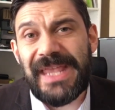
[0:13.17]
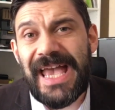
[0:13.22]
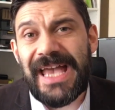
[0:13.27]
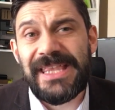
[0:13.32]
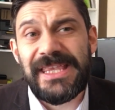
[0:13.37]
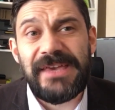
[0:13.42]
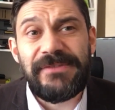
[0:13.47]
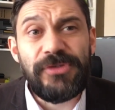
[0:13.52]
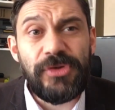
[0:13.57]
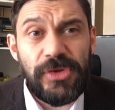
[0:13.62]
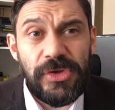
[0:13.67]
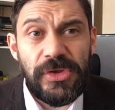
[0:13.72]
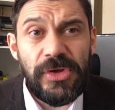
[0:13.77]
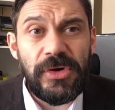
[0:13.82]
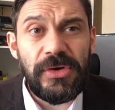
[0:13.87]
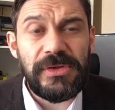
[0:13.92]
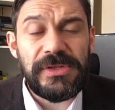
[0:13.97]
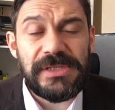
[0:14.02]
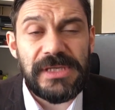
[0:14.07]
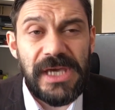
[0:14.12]
And if you're
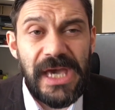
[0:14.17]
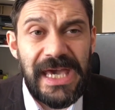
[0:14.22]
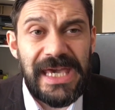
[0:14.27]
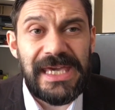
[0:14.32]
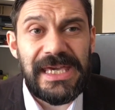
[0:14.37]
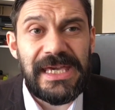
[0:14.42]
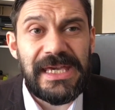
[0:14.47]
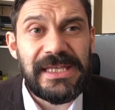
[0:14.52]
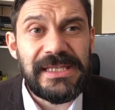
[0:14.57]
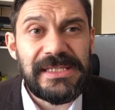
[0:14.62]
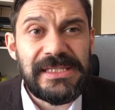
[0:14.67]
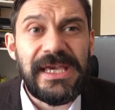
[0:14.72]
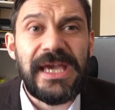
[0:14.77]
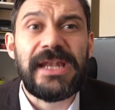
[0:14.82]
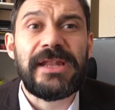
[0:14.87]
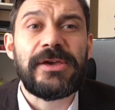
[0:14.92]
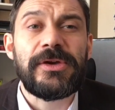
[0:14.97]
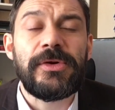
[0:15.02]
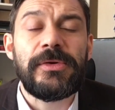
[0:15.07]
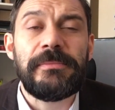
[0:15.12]
not a
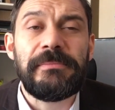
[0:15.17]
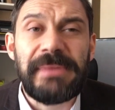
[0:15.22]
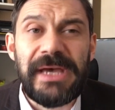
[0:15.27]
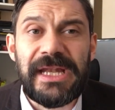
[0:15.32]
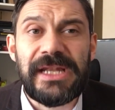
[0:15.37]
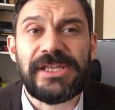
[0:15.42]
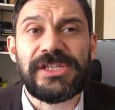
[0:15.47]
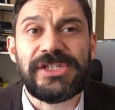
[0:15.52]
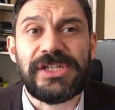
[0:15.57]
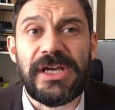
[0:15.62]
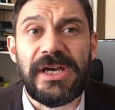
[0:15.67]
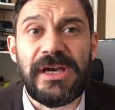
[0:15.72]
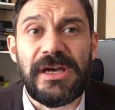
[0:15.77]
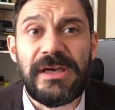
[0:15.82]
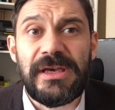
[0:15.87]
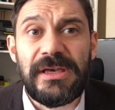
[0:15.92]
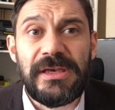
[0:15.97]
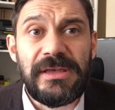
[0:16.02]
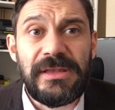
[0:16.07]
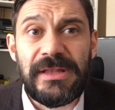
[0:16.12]
technical manager,
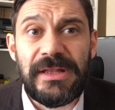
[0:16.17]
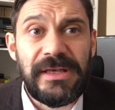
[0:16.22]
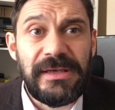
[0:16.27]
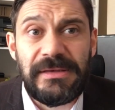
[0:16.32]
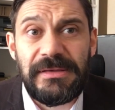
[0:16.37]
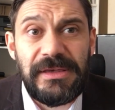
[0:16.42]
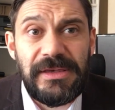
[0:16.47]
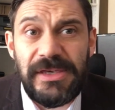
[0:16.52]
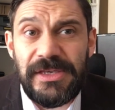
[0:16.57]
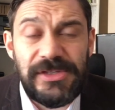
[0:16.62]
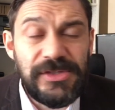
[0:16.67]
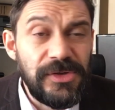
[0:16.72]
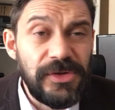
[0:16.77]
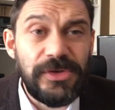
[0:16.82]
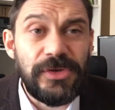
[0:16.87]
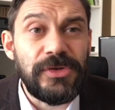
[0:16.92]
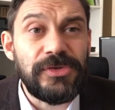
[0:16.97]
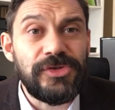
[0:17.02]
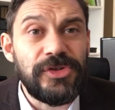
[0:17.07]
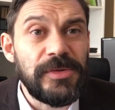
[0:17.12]
uh, it's not
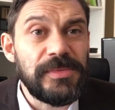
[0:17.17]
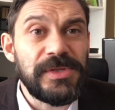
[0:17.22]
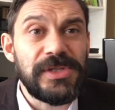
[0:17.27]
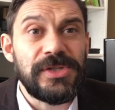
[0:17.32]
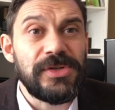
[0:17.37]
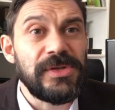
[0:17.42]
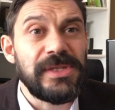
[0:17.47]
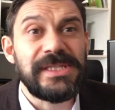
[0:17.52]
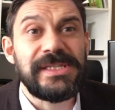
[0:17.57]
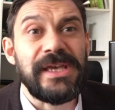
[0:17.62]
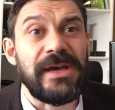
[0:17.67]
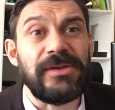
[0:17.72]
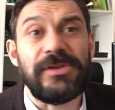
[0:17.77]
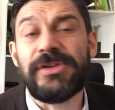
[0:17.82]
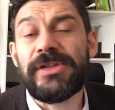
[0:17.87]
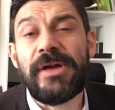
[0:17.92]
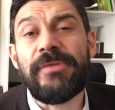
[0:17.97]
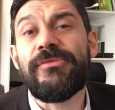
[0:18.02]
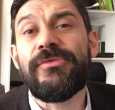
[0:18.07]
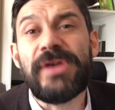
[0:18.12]
your job to sort this out. You
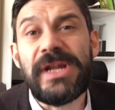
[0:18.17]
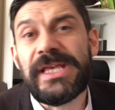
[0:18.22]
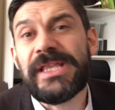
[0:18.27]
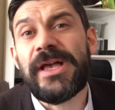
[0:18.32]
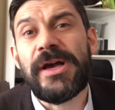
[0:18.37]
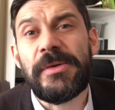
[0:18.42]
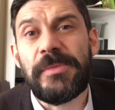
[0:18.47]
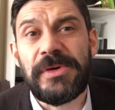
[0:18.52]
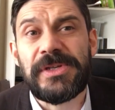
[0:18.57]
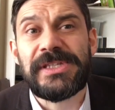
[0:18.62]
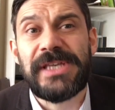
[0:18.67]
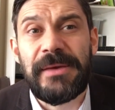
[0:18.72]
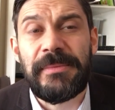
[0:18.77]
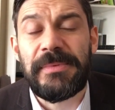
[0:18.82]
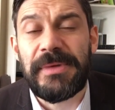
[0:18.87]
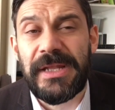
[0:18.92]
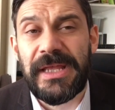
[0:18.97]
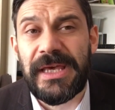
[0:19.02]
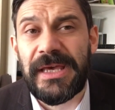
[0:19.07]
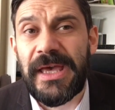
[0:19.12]
don't really know what's
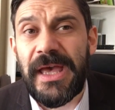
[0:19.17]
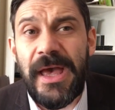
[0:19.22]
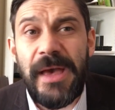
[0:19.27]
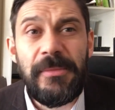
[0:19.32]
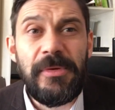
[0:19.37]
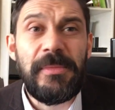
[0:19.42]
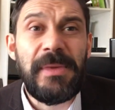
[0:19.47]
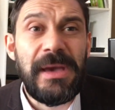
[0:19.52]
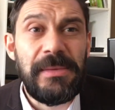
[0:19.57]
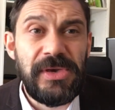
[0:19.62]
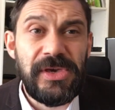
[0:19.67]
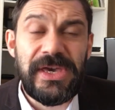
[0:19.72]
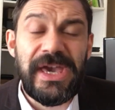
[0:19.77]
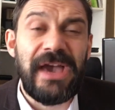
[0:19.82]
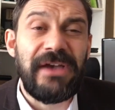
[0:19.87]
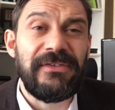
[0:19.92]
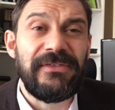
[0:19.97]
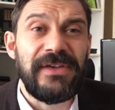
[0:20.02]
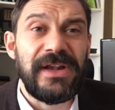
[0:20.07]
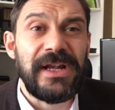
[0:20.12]
happening, but maybe you
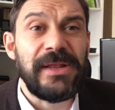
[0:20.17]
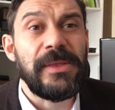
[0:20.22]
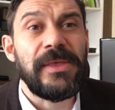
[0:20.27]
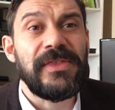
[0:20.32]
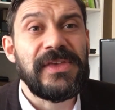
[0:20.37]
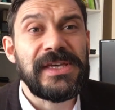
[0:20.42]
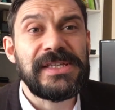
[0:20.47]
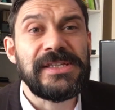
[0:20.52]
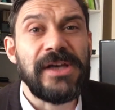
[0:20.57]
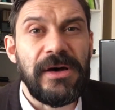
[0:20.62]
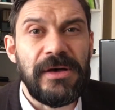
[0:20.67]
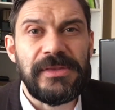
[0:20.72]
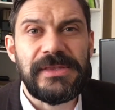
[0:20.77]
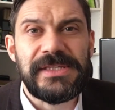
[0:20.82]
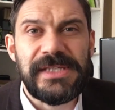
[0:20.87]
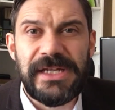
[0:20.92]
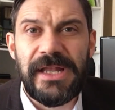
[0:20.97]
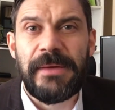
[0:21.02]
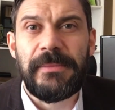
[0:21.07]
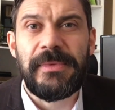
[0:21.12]
get a feeling that things aren't
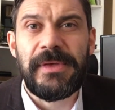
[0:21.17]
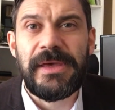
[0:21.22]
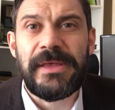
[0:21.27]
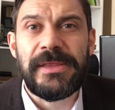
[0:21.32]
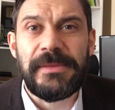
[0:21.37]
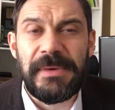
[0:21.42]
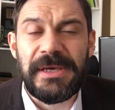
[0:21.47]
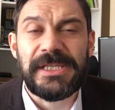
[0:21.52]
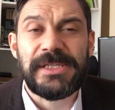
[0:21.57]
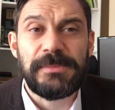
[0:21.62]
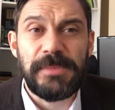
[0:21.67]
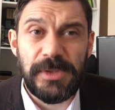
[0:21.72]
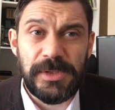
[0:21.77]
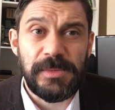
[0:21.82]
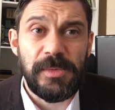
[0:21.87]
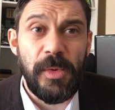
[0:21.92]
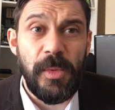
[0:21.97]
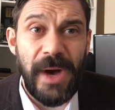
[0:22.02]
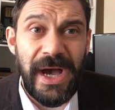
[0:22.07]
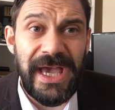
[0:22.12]
set up in the best
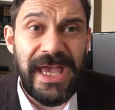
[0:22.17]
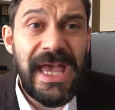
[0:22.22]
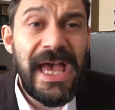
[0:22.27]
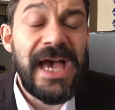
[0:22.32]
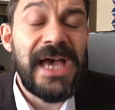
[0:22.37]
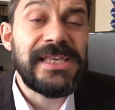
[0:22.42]
possible way.